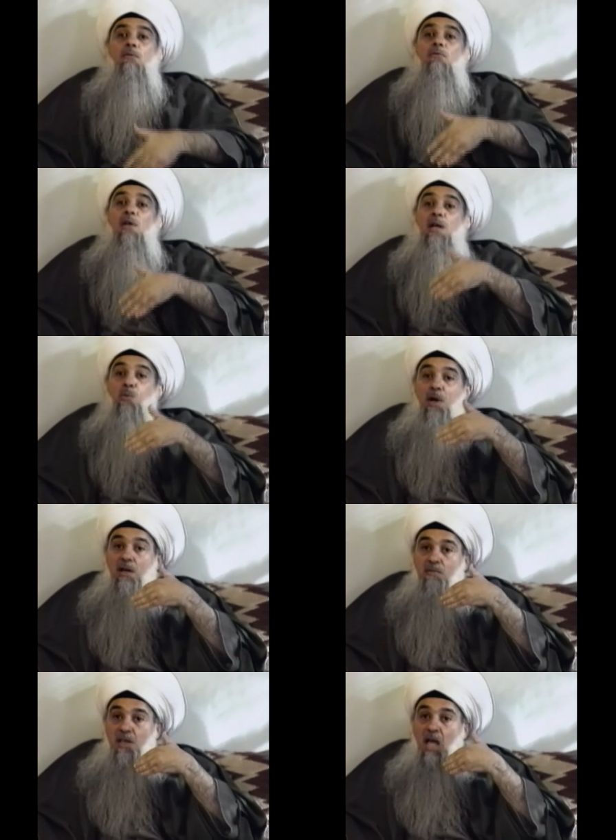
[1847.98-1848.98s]
there
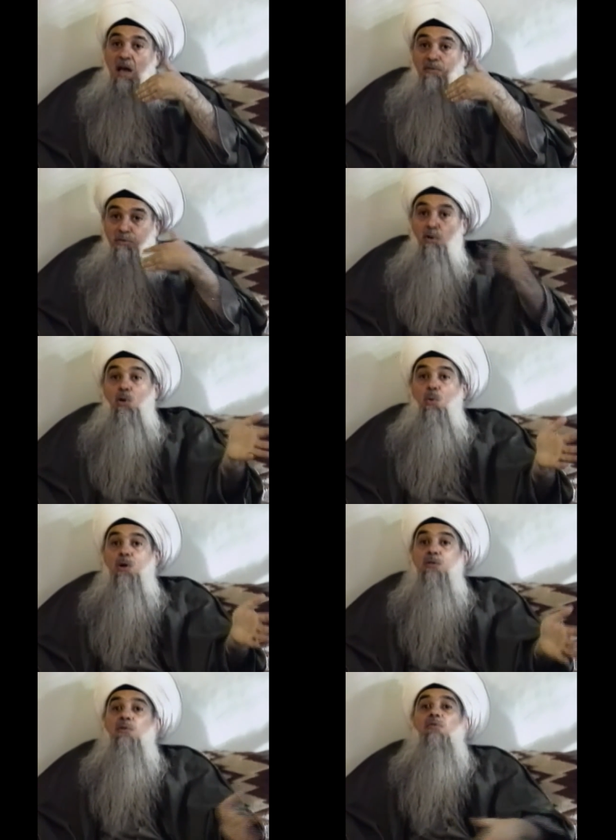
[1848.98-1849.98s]
were, they have
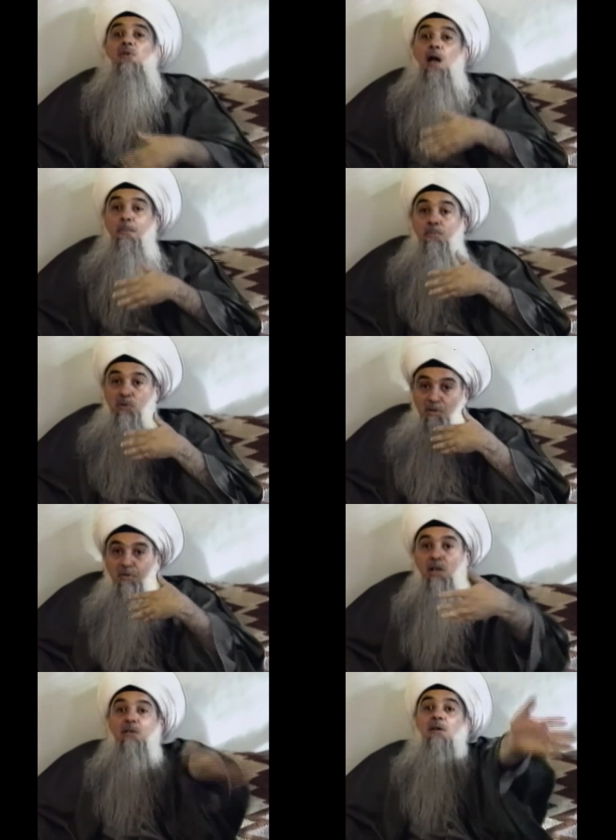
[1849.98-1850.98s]
followers from
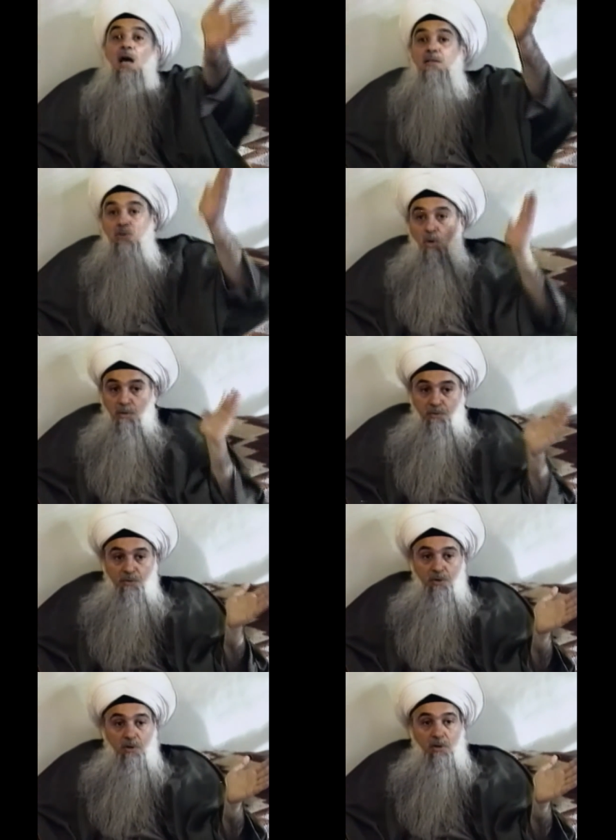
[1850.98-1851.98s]
different kinds of
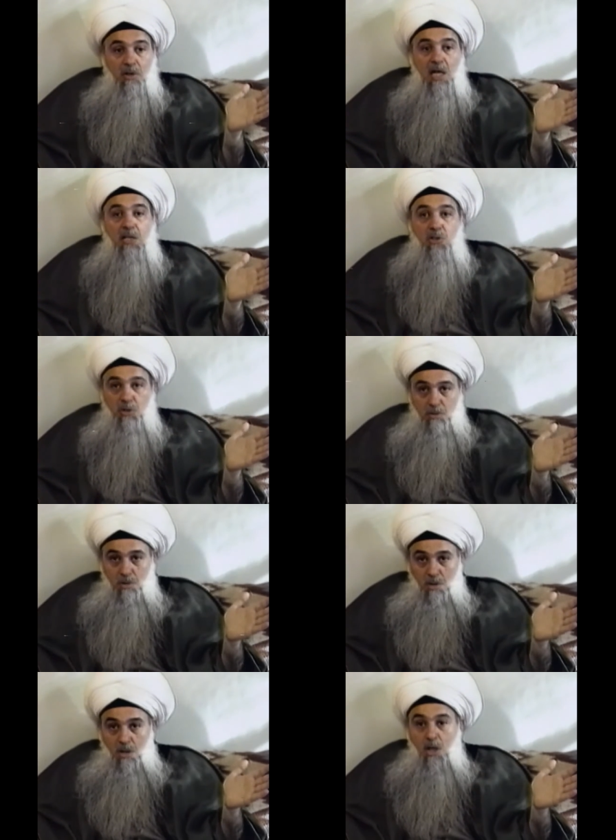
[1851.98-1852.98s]
uh, religion.
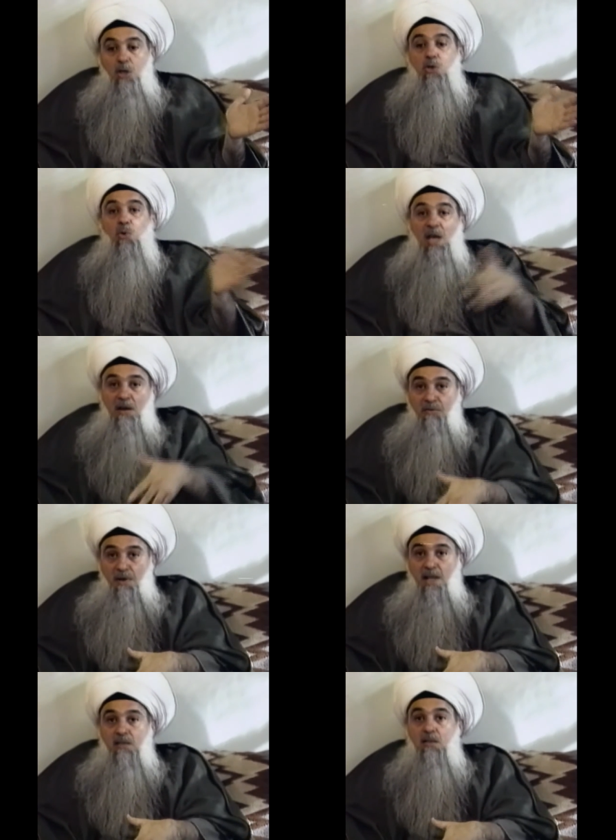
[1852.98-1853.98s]
You can
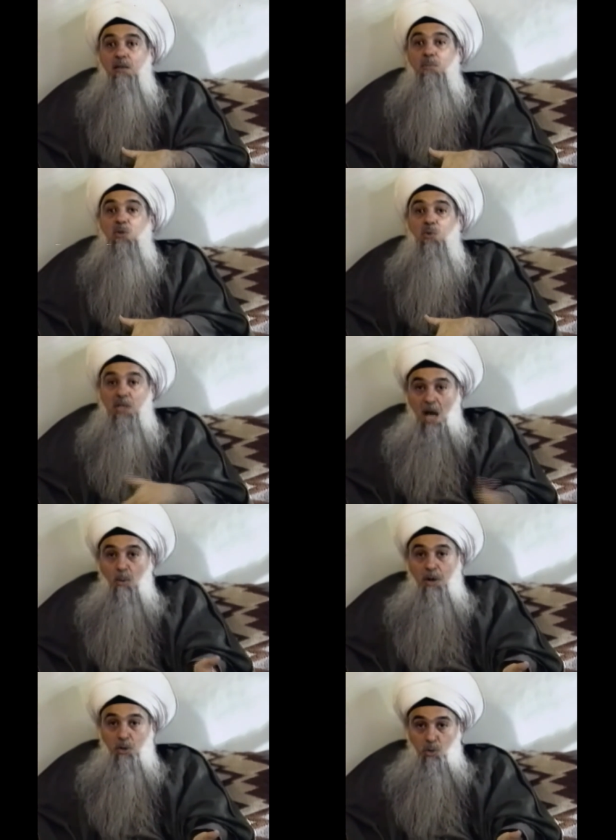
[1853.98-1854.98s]
find between
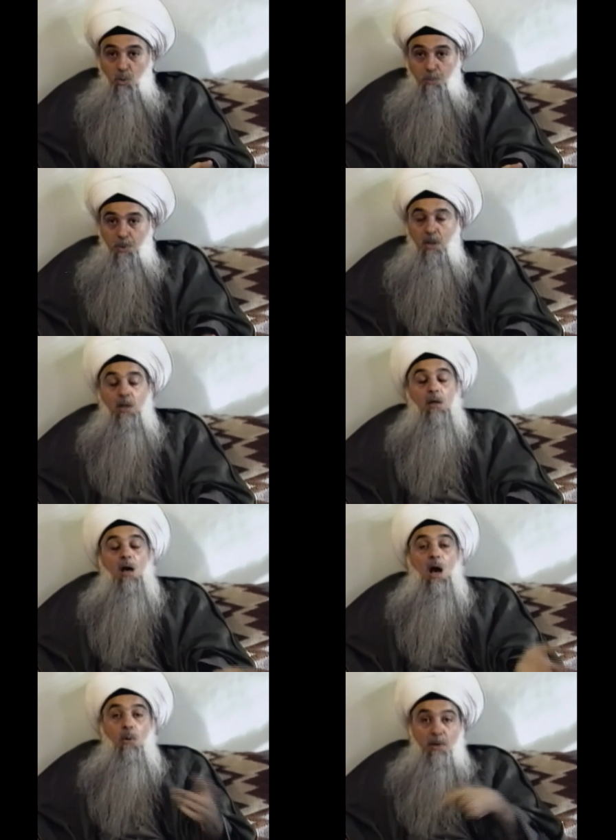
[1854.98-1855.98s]
our group,
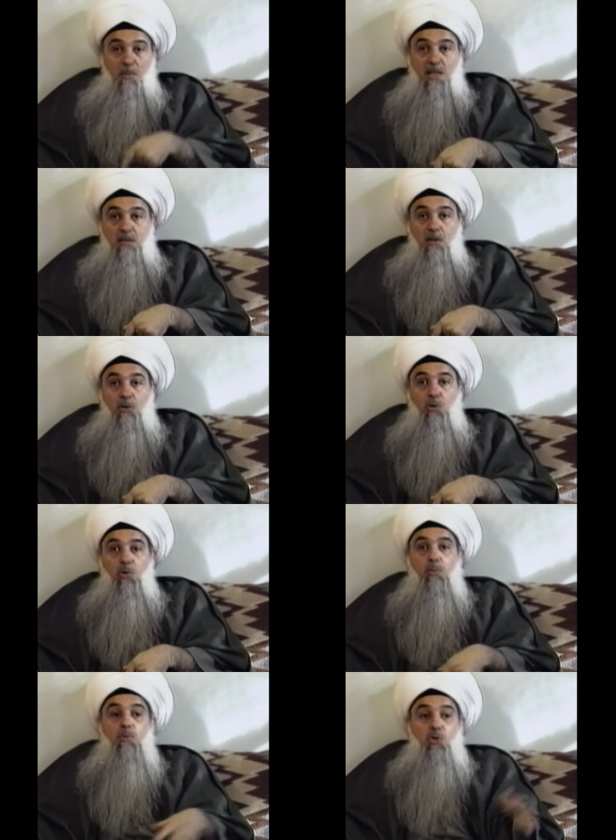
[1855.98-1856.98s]
our master
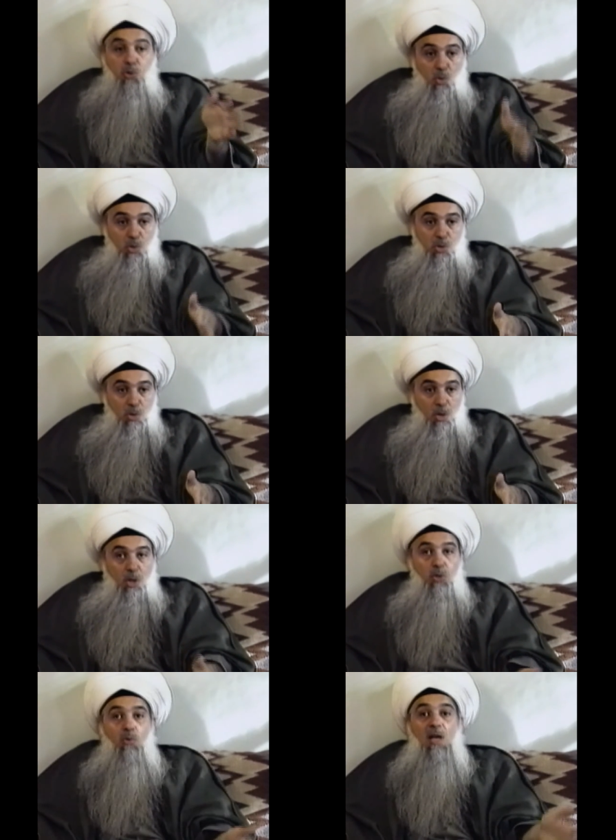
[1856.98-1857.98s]
group, Jews,
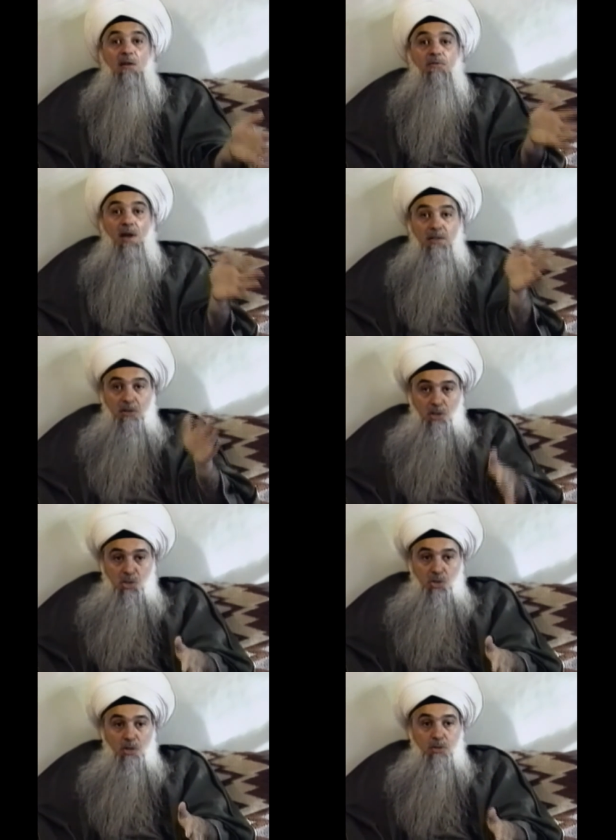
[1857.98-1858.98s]
you can find
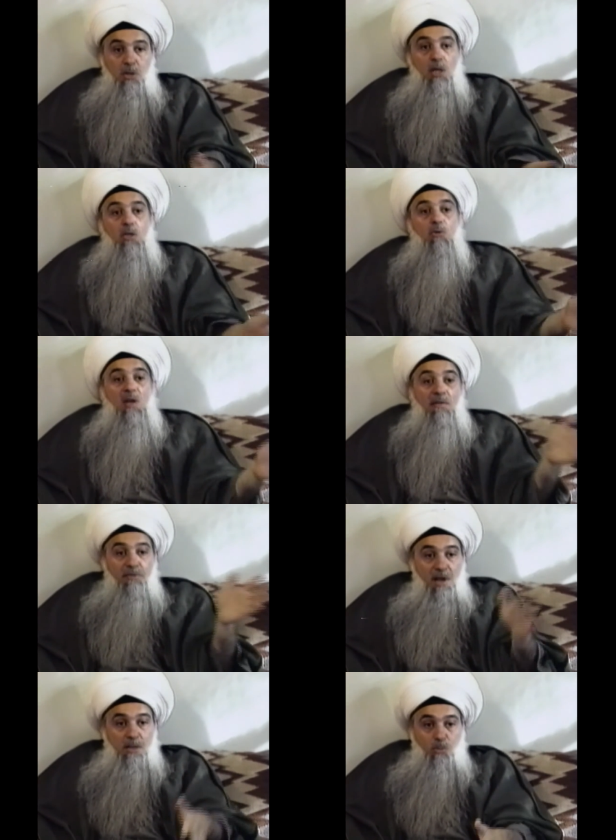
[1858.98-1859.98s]
Christians, you can
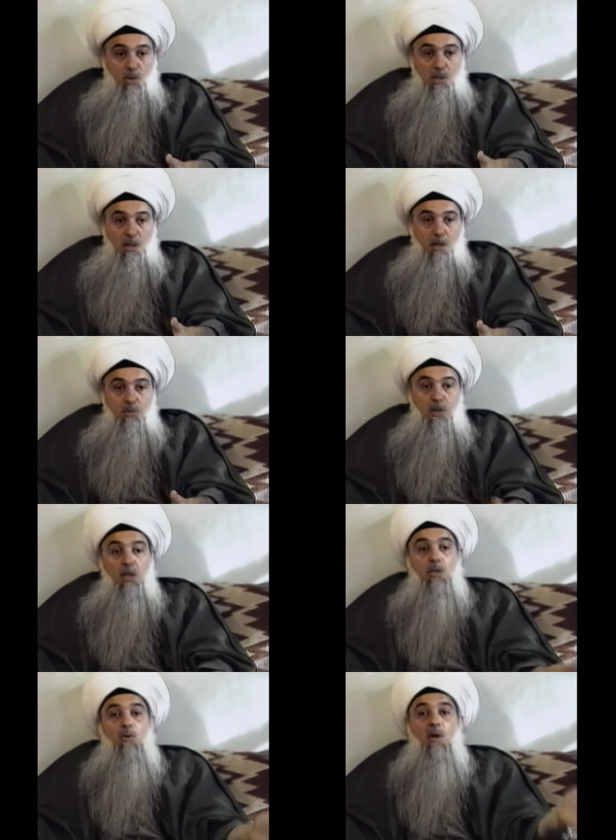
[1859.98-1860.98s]
find Muslims,
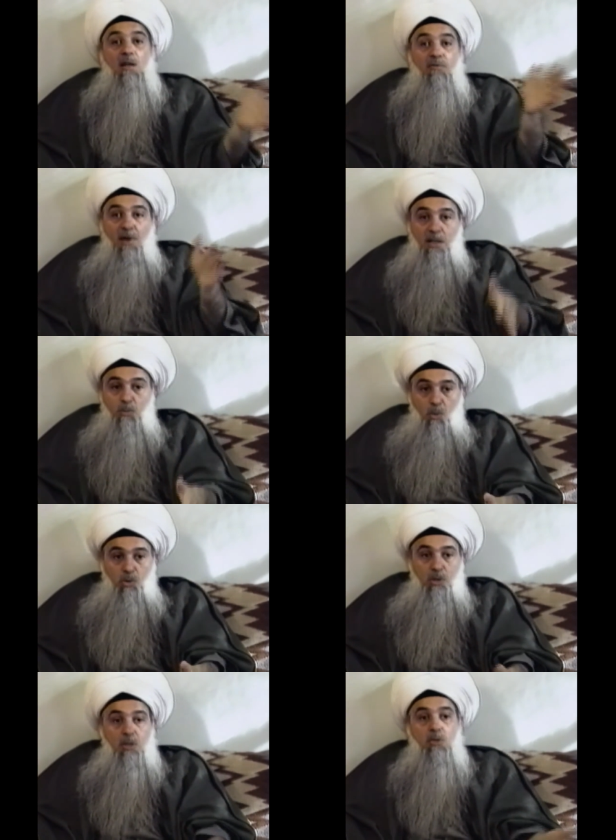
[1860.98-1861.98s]
you can find
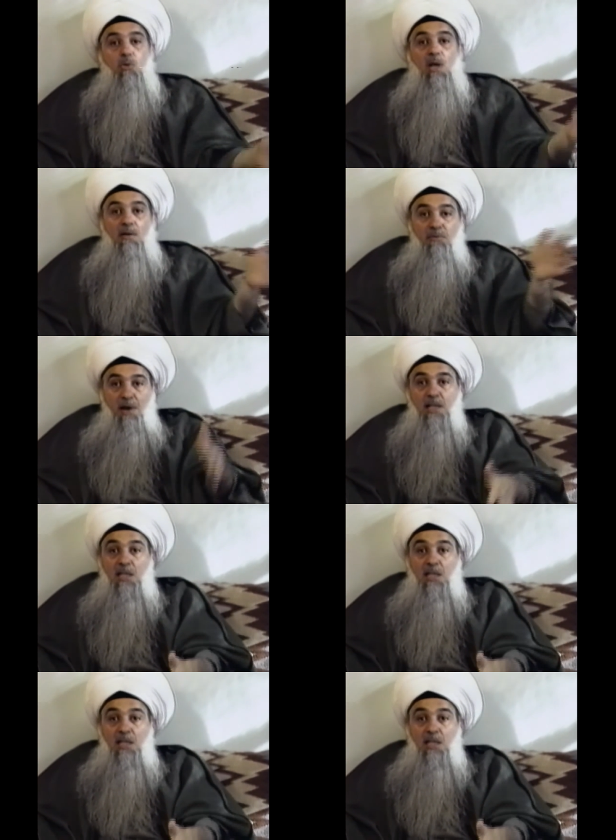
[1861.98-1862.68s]
Buddhists, you can find